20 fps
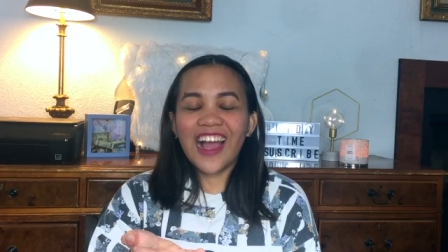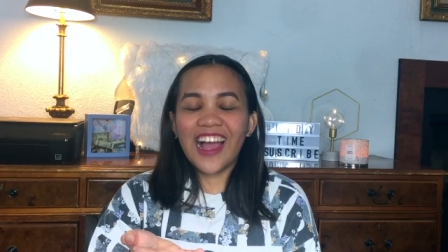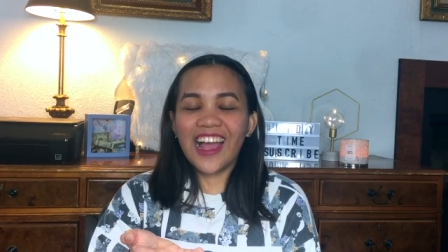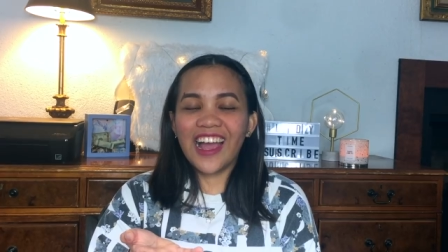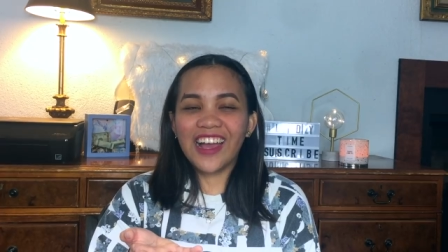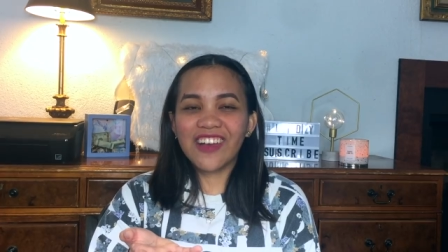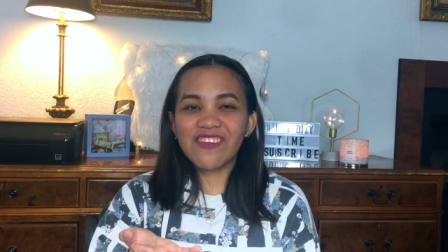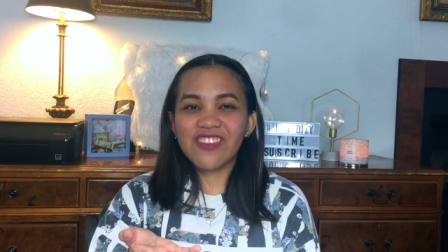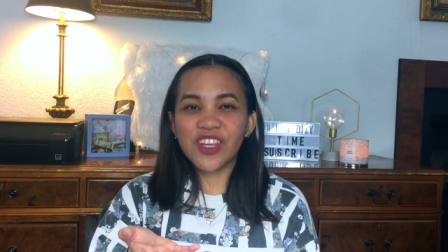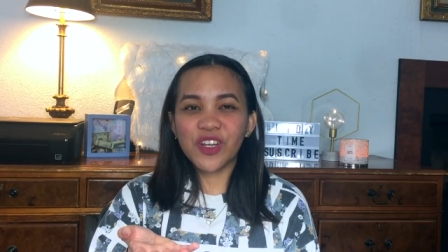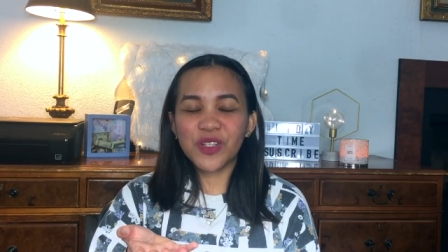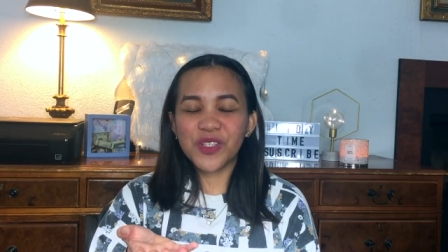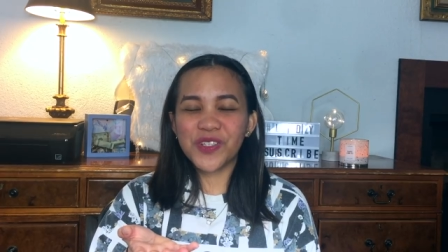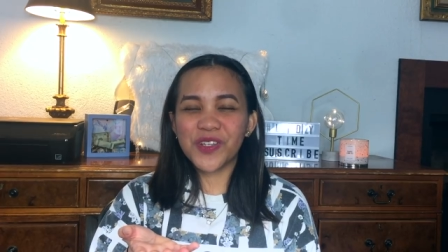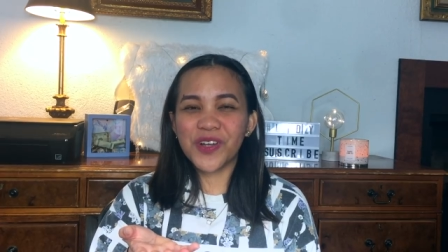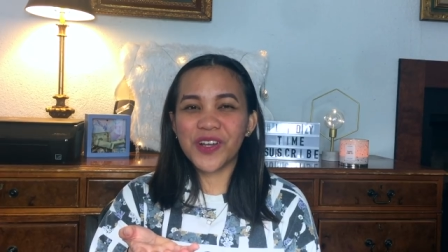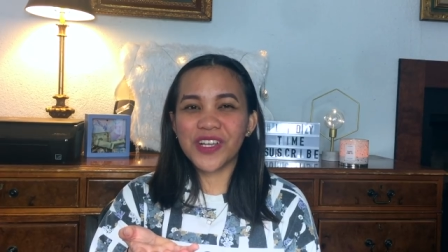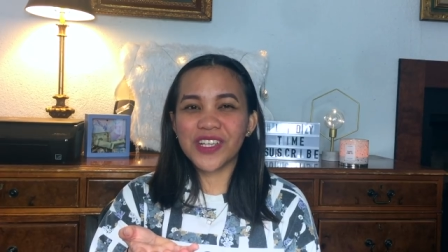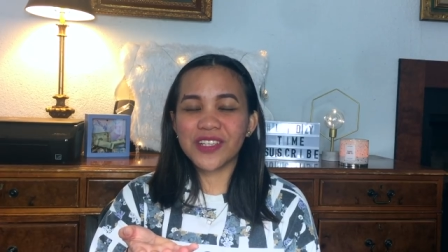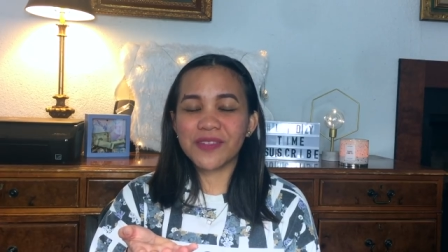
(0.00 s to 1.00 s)
I have no
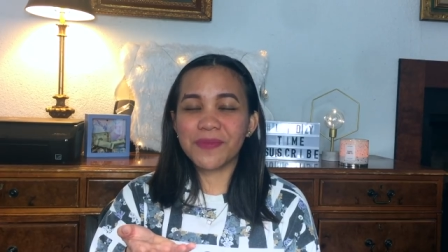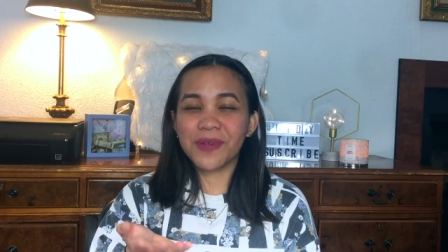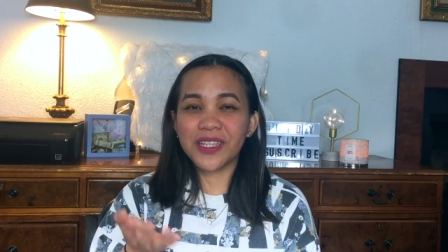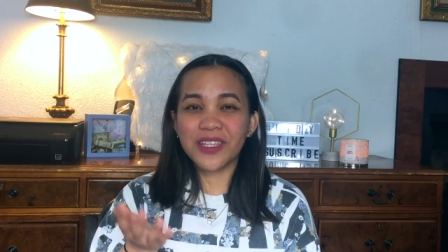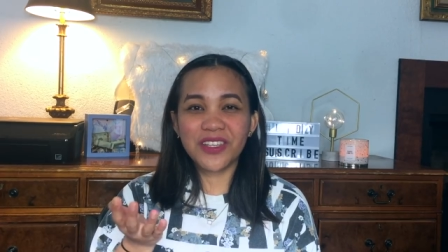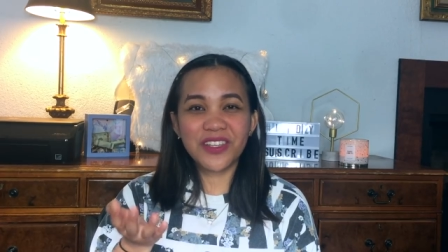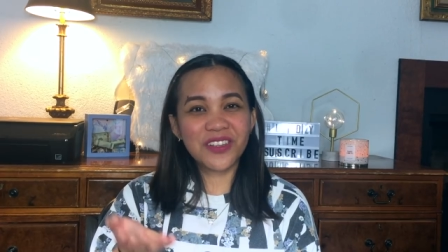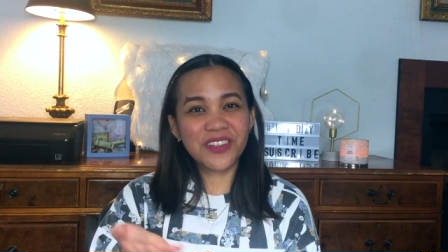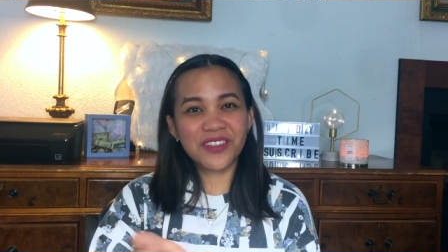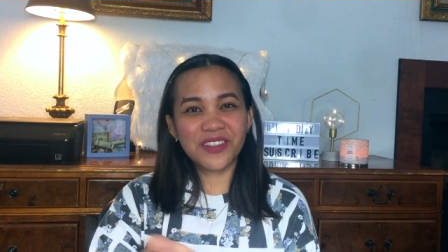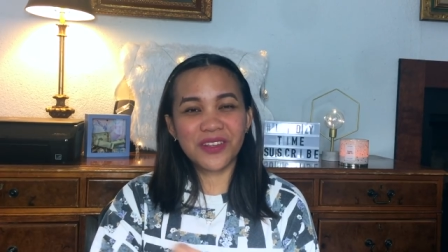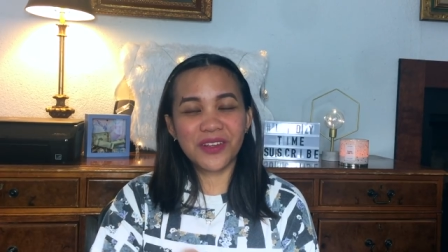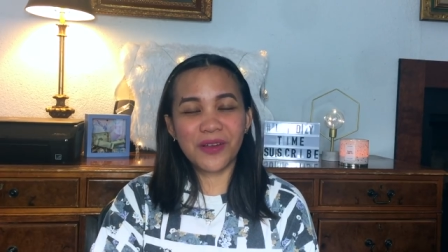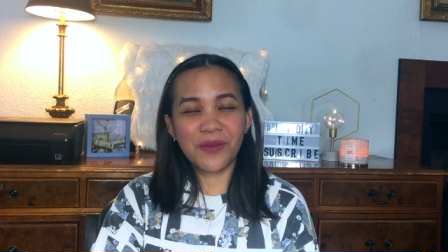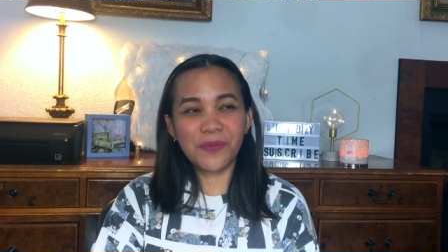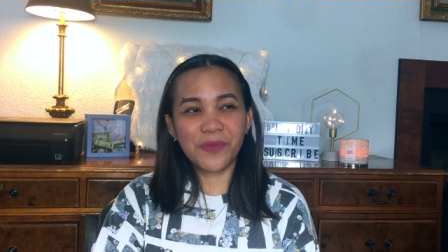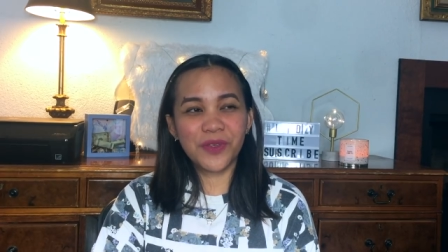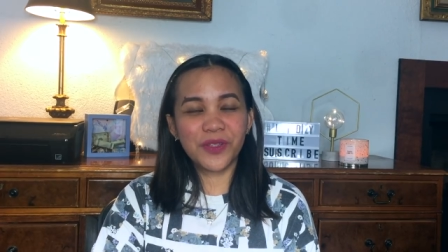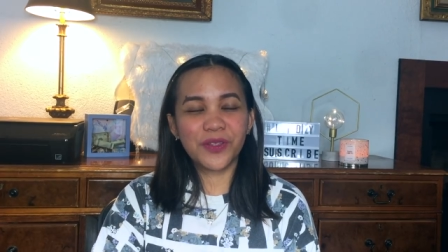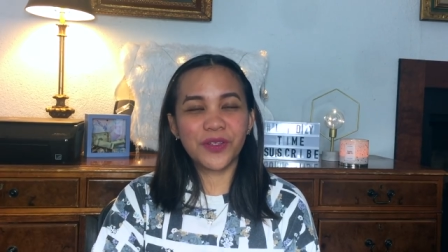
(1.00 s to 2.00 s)
choice but to use the
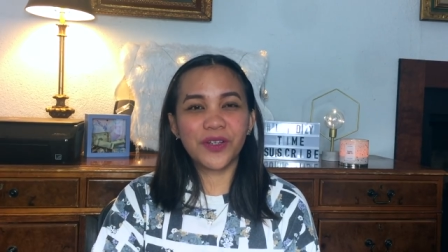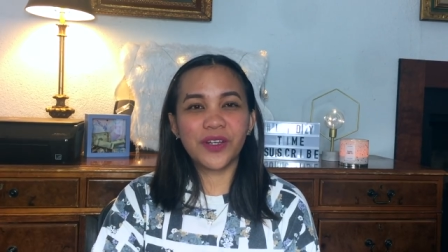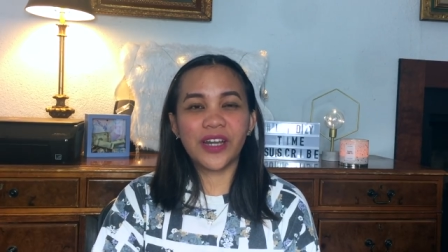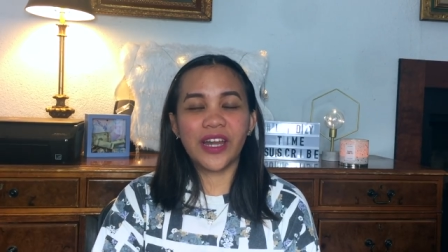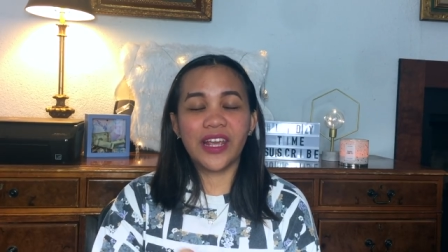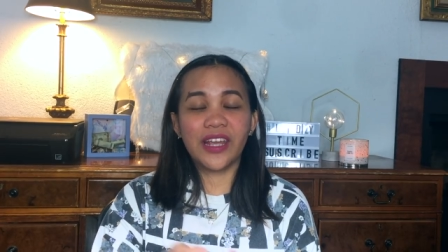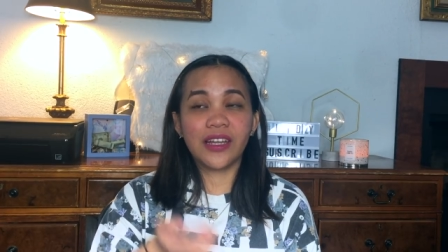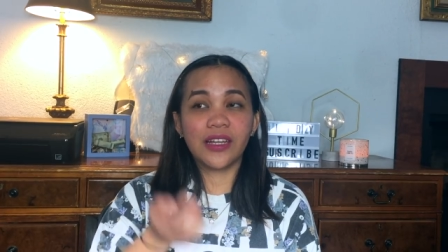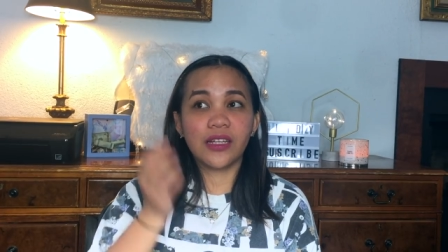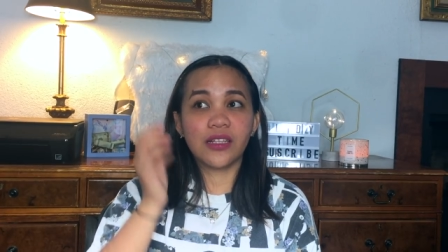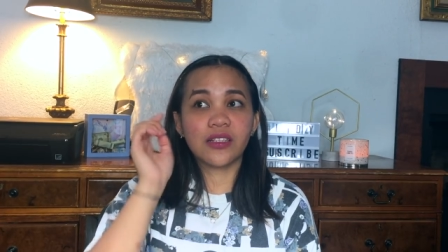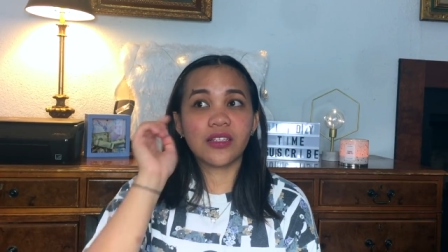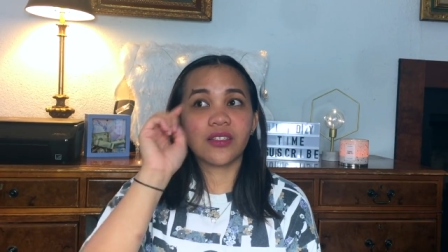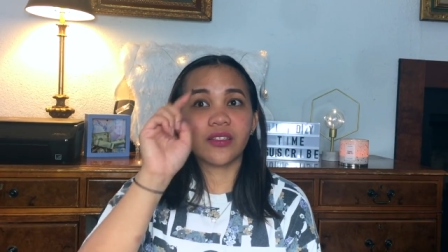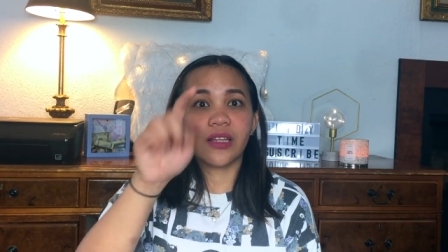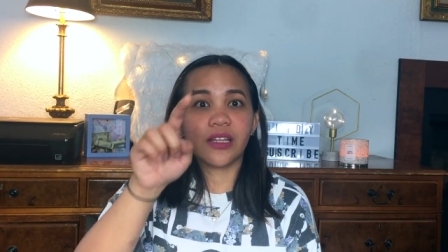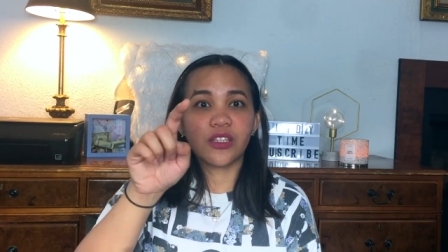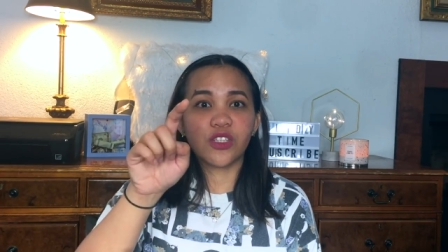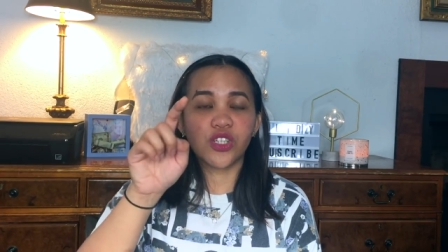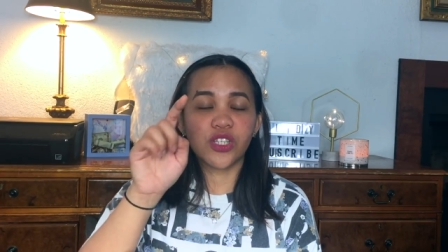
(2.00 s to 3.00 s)
computer and it's
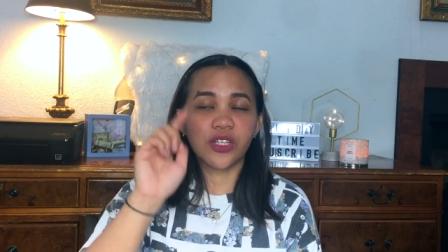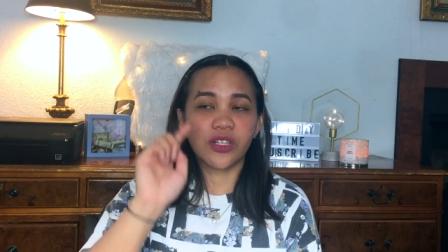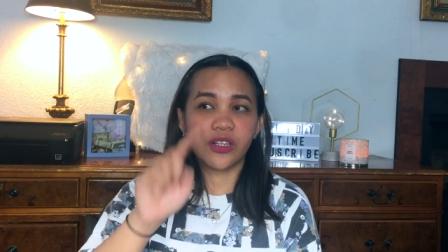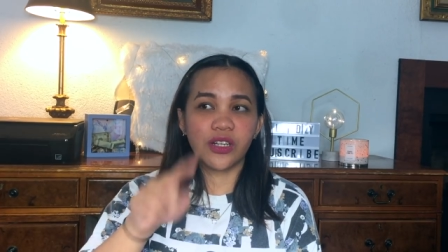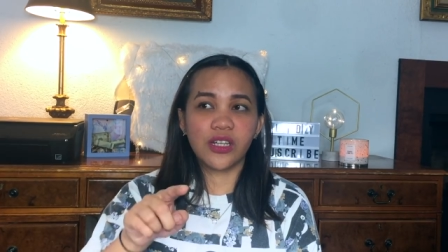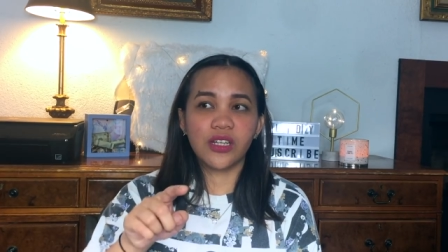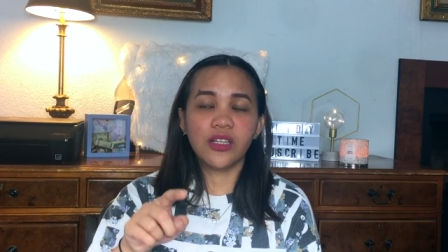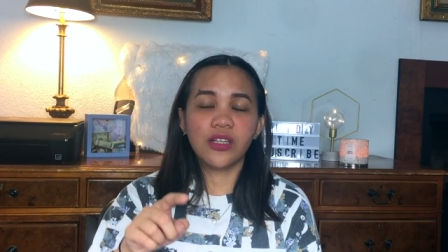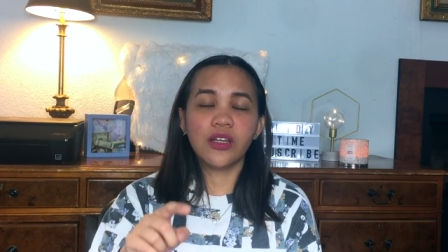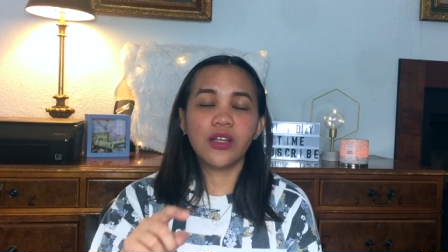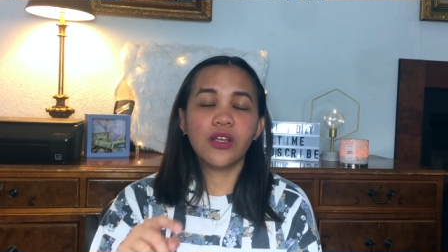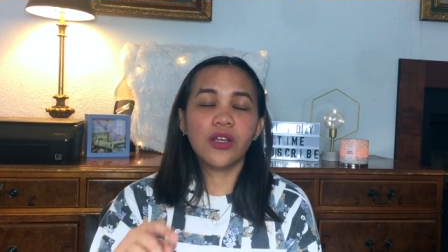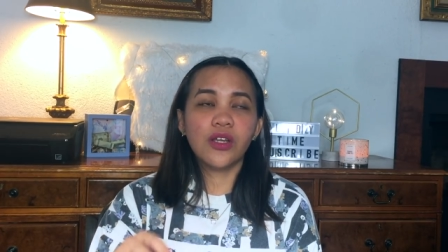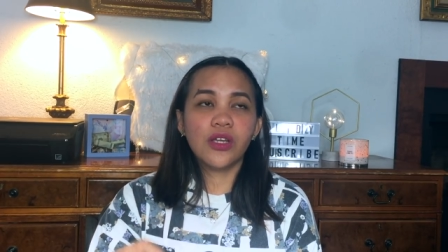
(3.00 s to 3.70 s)
touchscreen